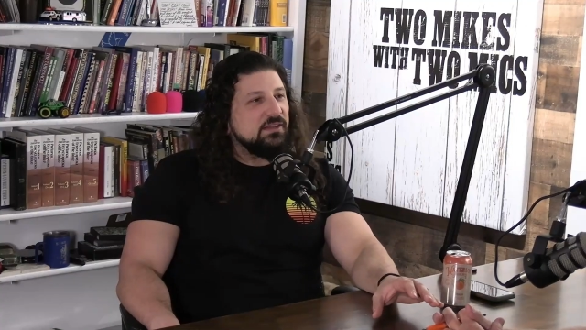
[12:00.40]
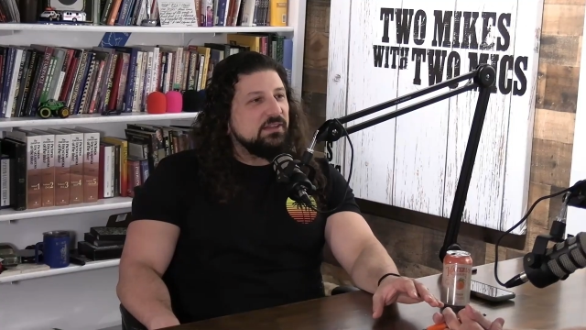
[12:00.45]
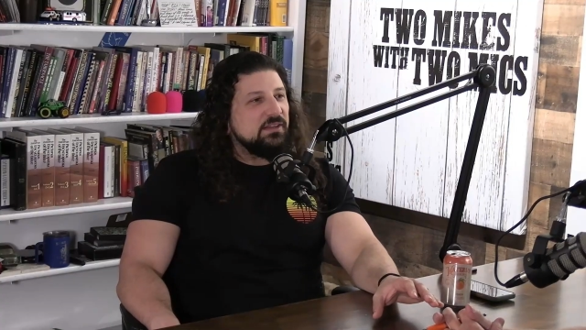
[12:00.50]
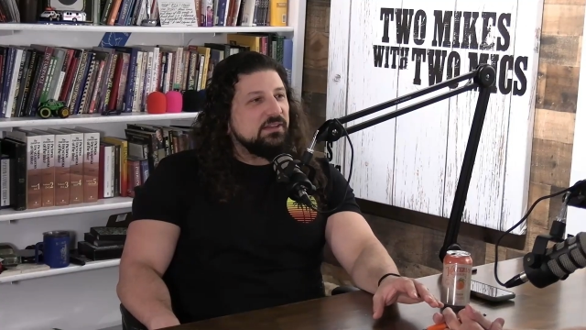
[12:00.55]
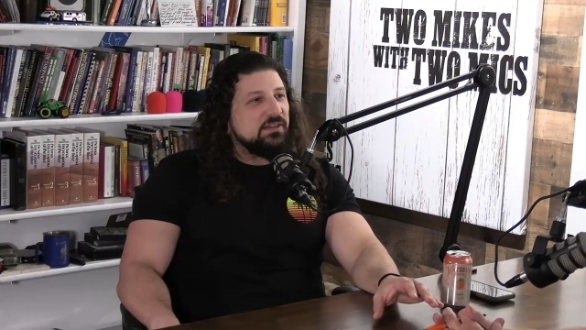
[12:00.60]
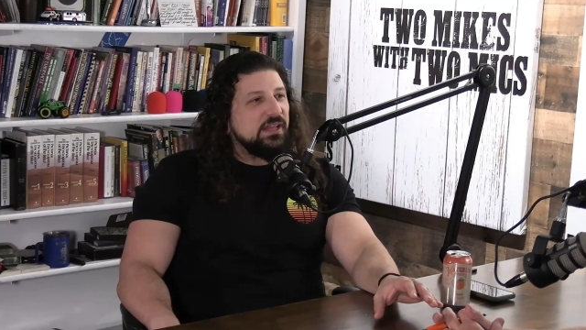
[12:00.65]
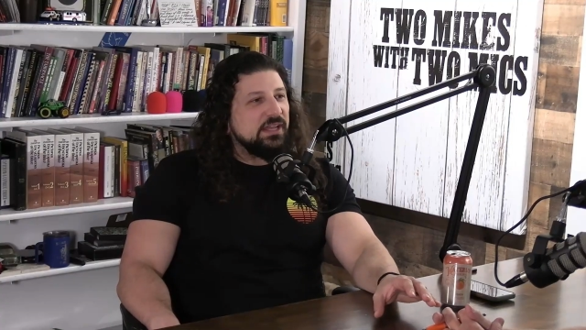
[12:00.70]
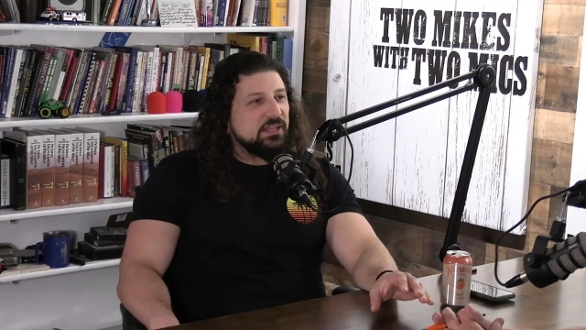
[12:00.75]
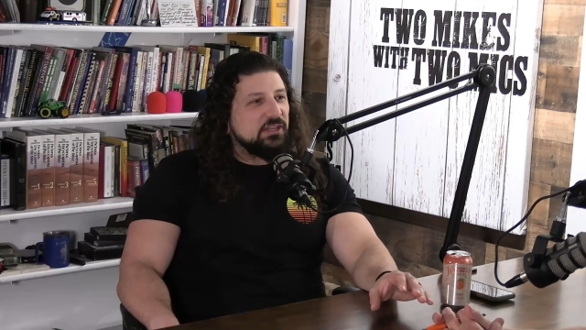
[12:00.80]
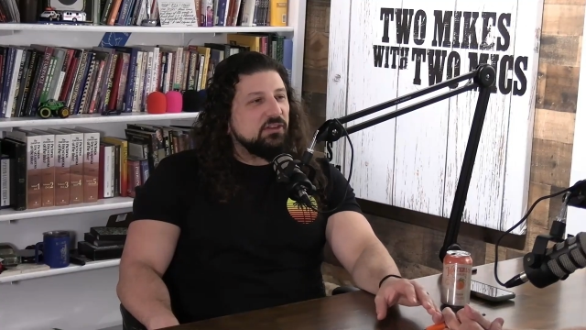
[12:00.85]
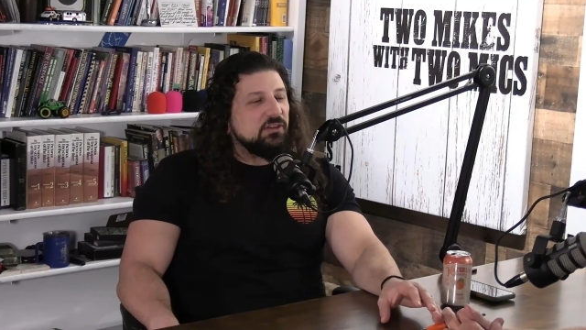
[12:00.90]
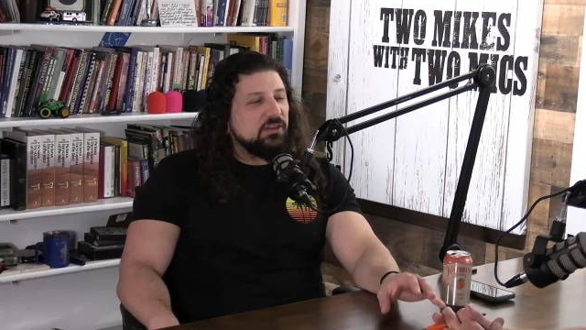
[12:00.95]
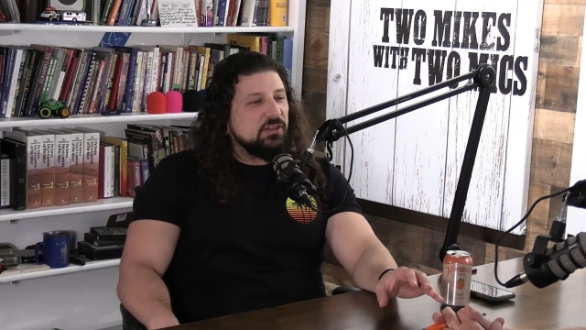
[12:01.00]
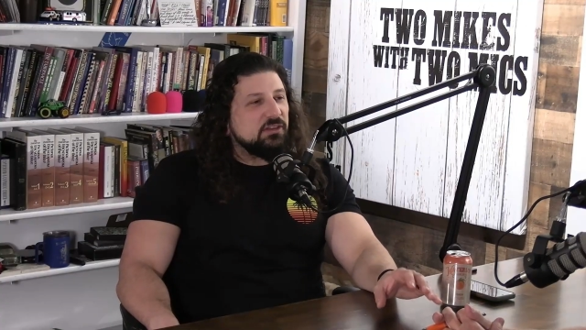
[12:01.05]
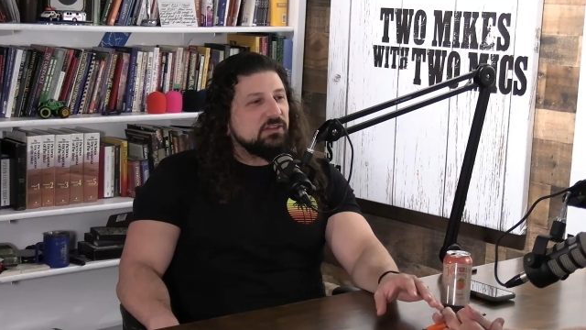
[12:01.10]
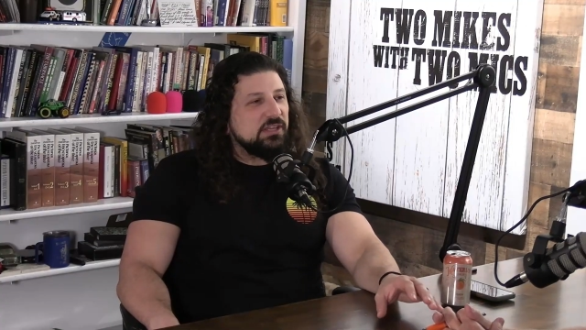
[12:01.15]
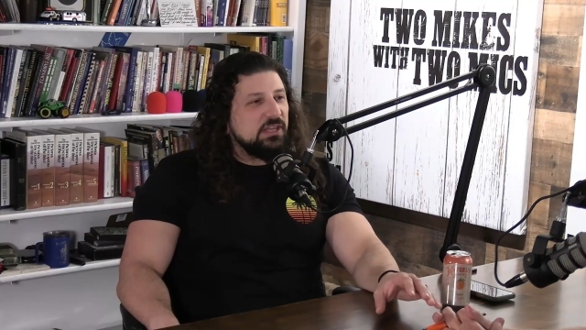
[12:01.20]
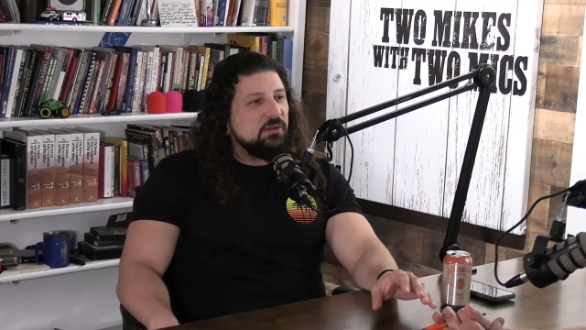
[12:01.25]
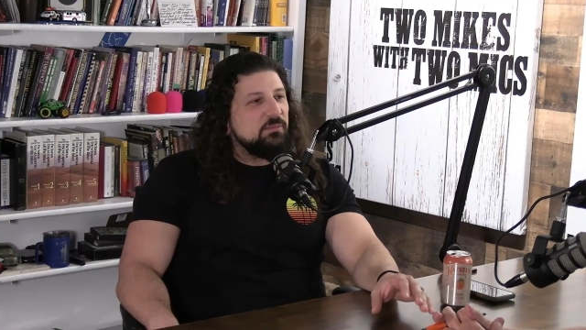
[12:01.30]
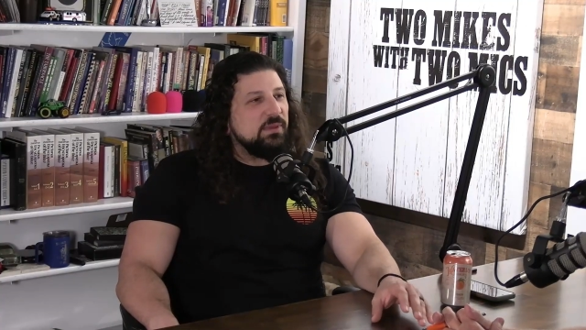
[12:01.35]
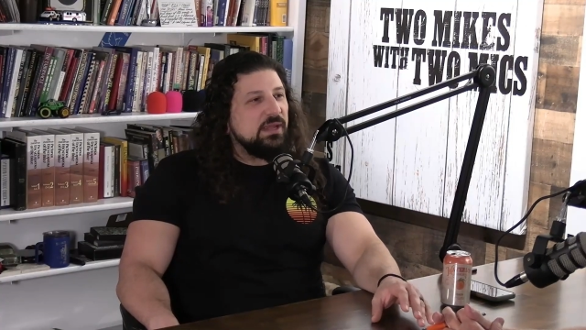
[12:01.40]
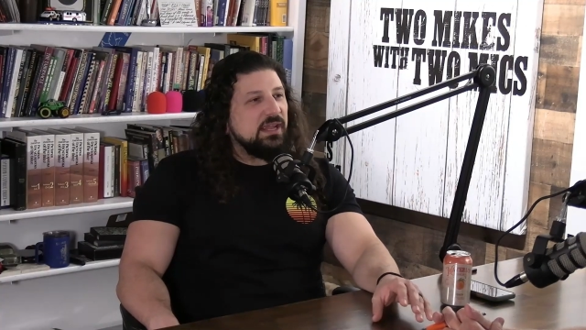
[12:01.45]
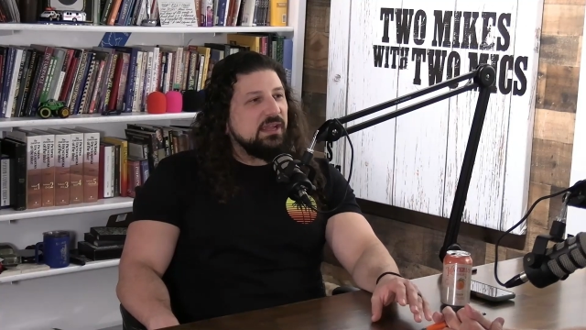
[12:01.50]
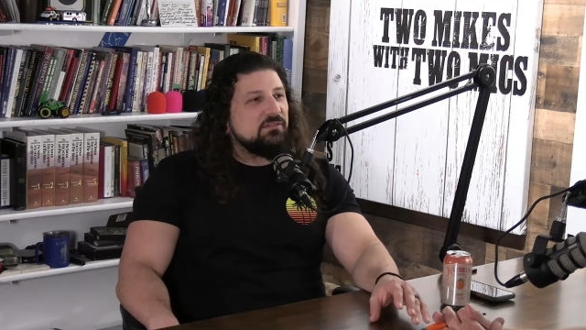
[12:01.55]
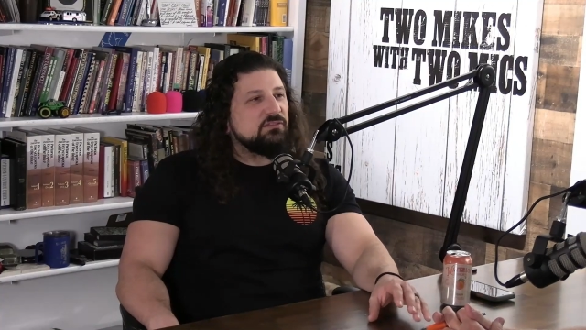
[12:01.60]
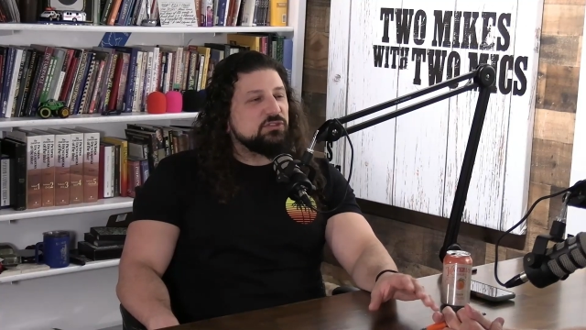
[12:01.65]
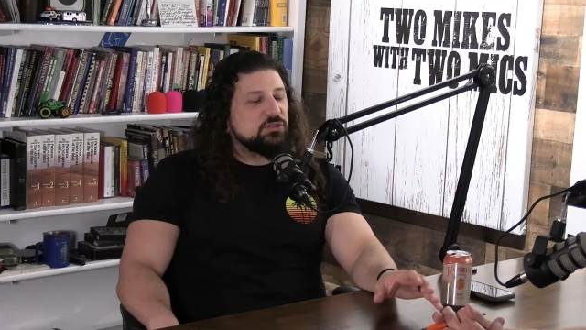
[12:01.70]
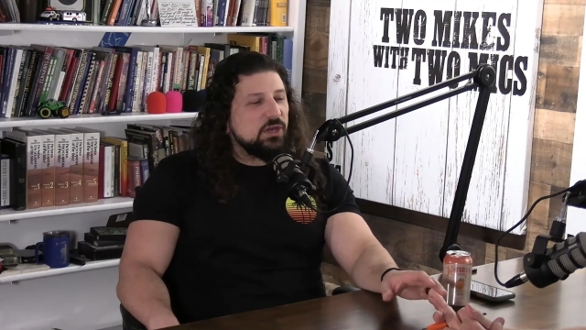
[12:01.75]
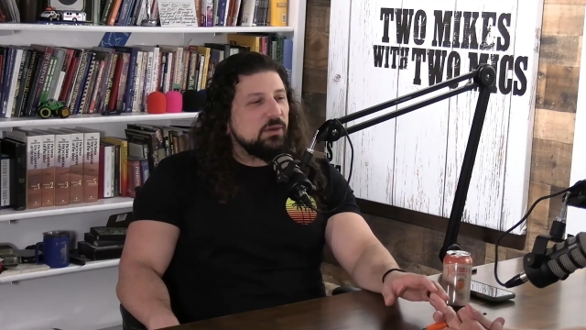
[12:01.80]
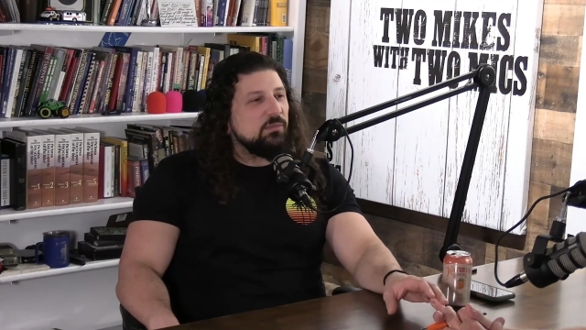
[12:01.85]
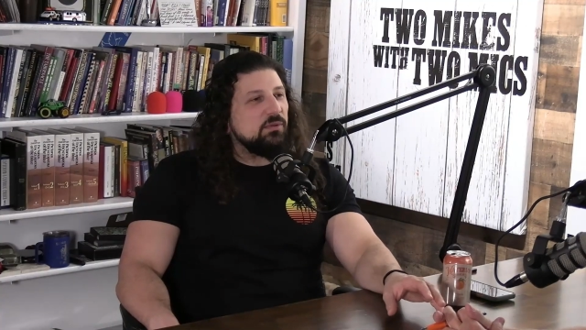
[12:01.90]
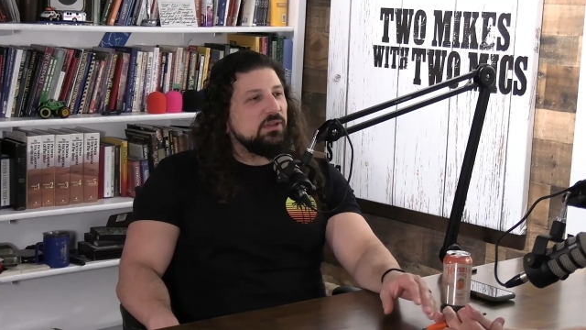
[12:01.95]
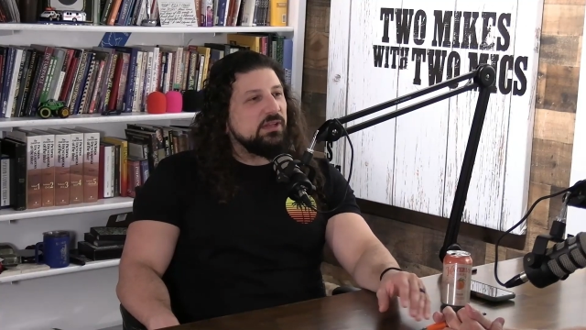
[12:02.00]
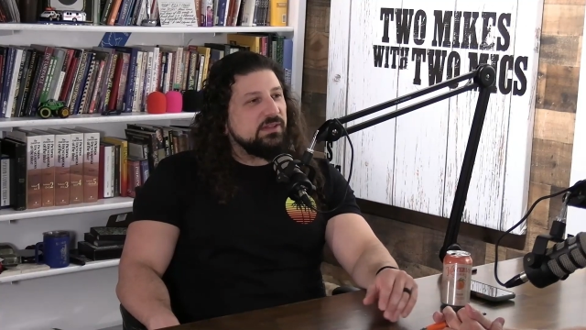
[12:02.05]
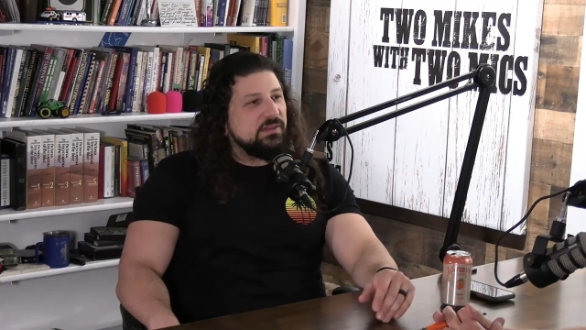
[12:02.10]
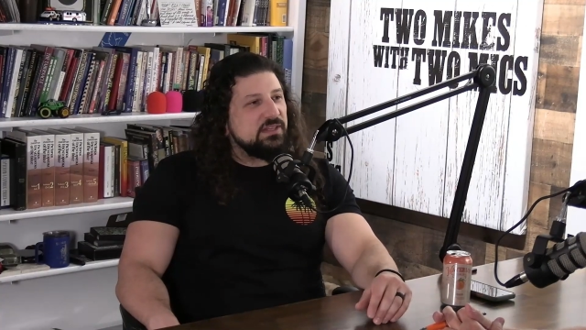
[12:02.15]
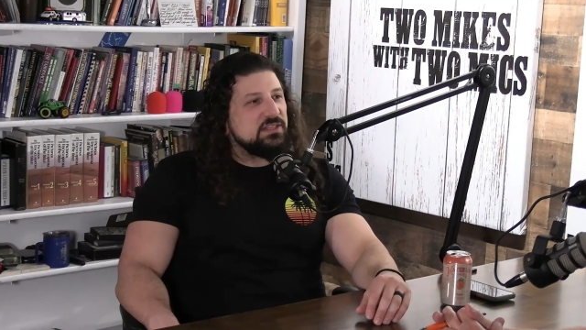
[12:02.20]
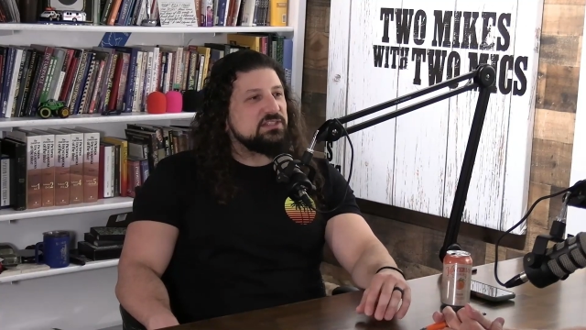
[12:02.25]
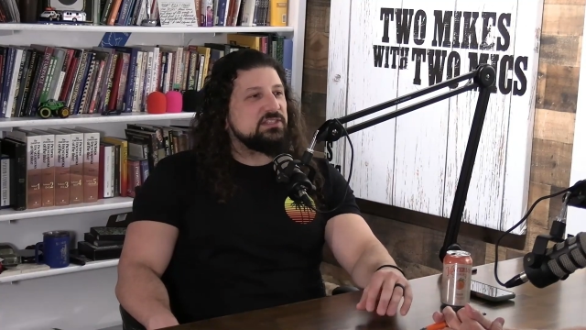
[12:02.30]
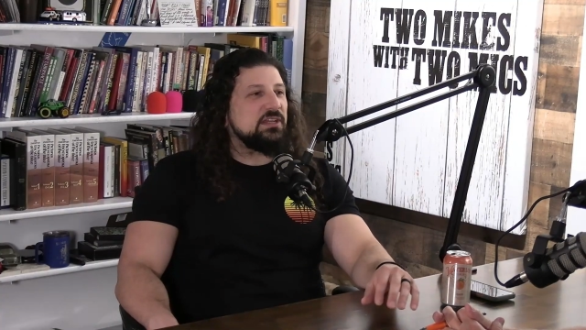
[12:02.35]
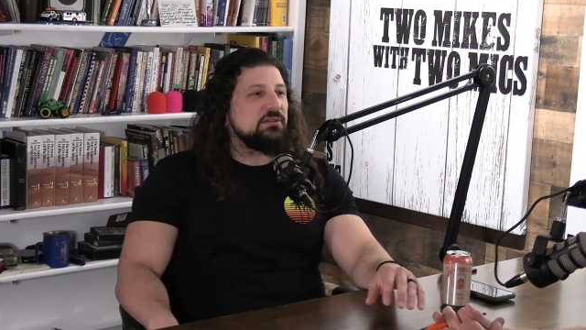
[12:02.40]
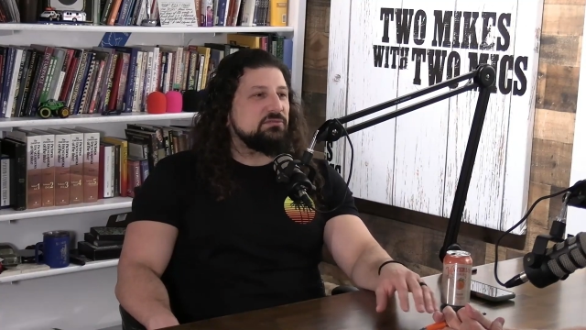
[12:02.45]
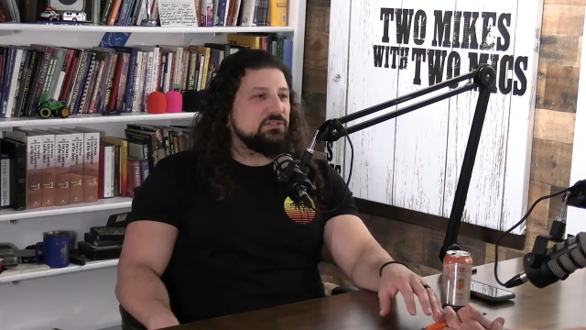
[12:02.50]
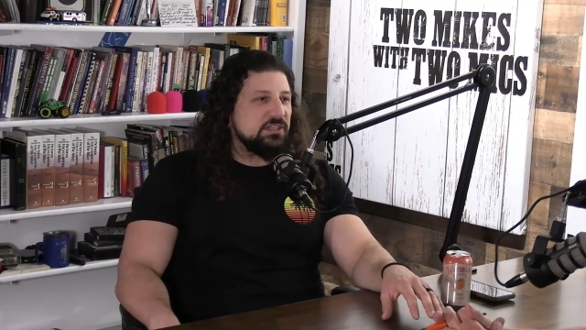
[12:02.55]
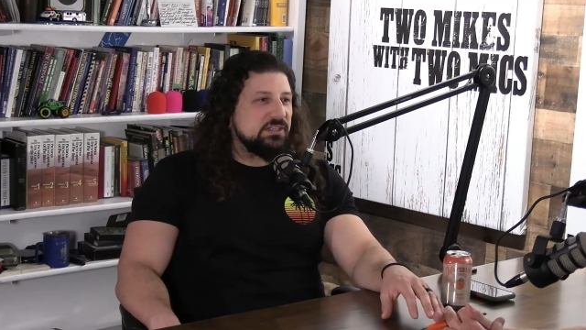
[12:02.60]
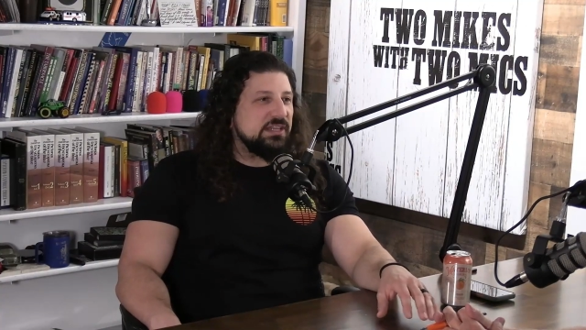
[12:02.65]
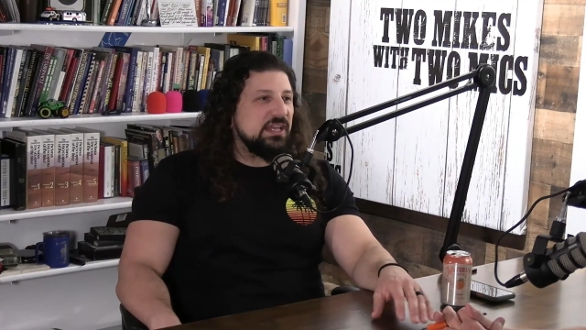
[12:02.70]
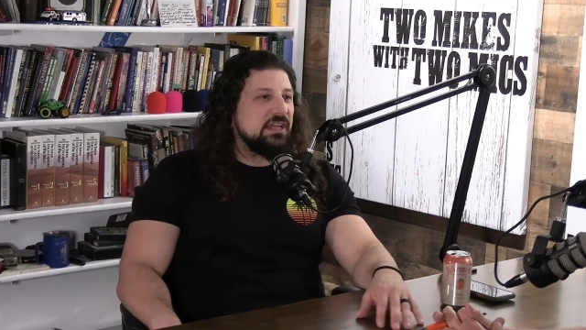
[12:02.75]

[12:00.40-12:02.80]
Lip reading: Like your kid may have trouble in this subject,